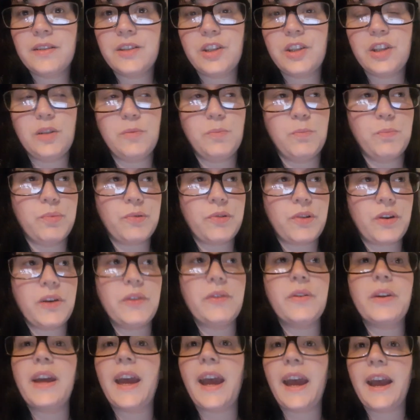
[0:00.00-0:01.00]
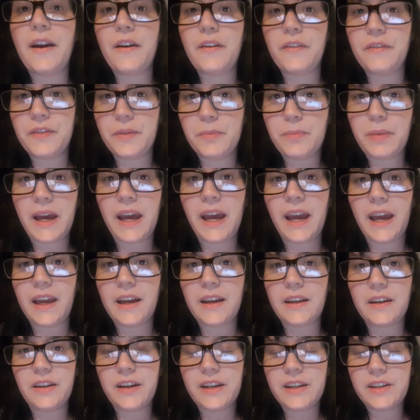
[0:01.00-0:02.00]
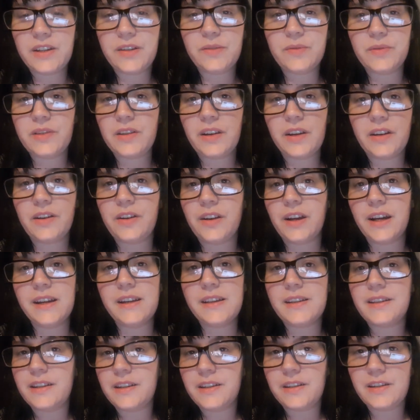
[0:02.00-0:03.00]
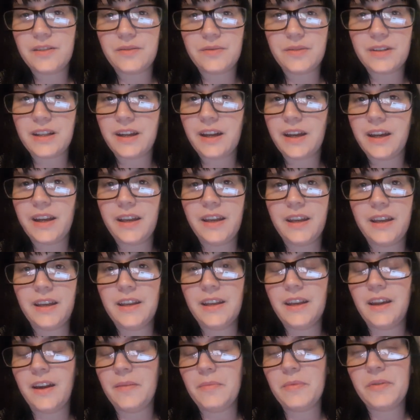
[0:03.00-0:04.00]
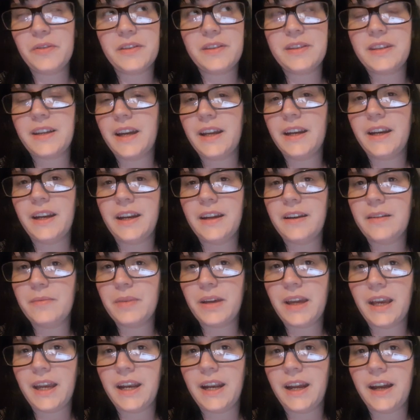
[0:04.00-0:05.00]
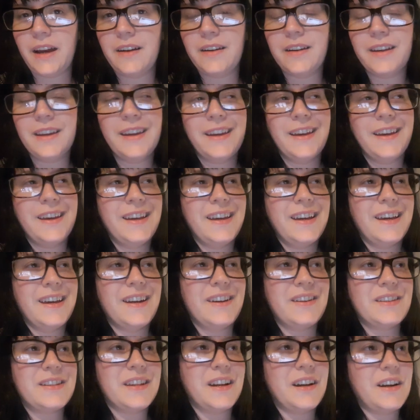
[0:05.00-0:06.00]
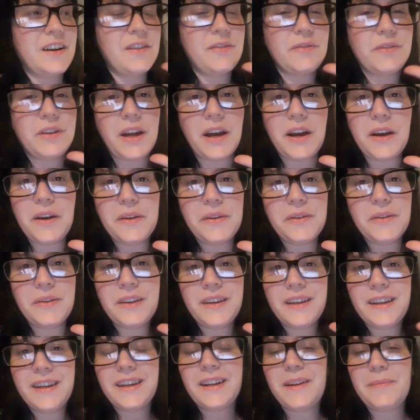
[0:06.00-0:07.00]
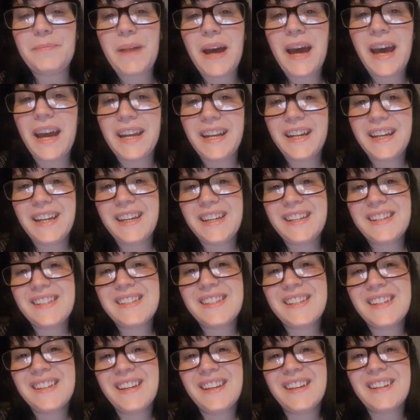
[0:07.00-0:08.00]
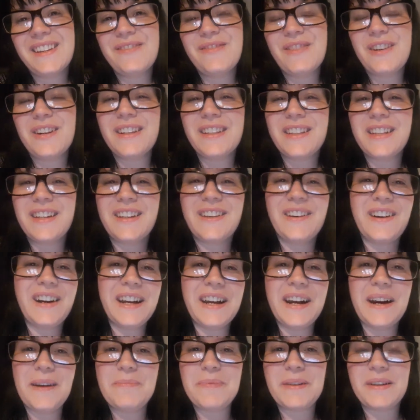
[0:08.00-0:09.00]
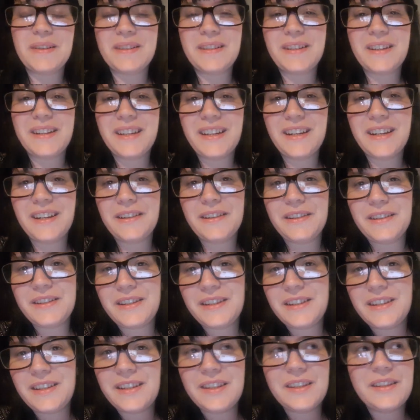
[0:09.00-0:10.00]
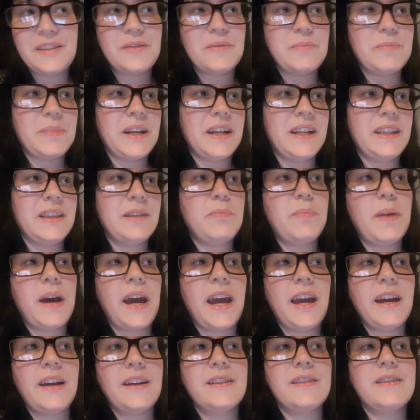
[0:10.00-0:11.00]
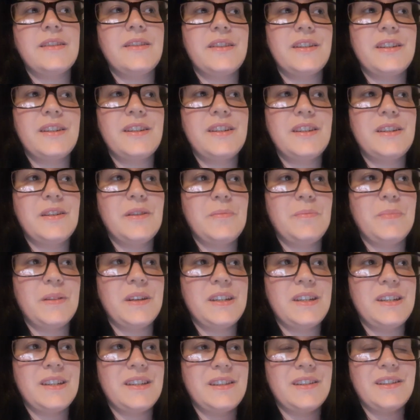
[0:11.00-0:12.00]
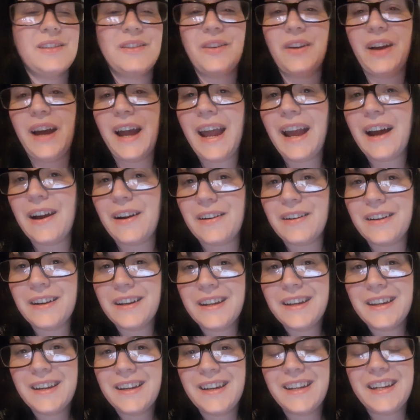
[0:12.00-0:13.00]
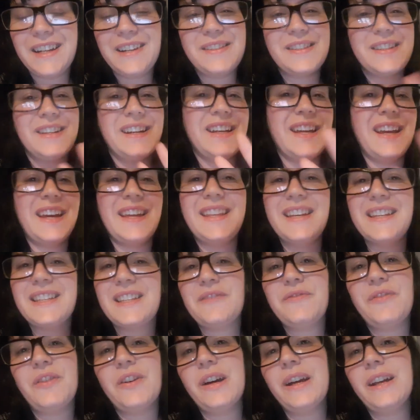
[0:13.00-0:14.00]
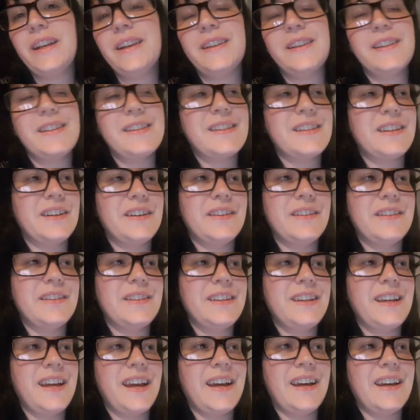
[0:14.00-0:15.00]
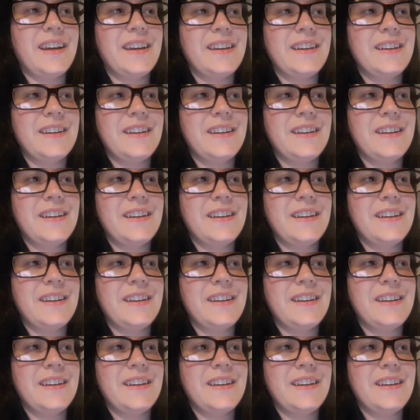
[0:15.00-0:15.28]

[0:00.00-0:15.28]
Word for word: she broke out of the bag. Like she was so crazy. She was like, "Yeah, I'm not staying in here. I'm getting out." And I was like, "Oh no!" And I panicked and I rung the guy up and I was like, "You know, she she's not been in the bag as long as she should be. She's just got out." And he was like, "Yeah, that's fine." So yeah,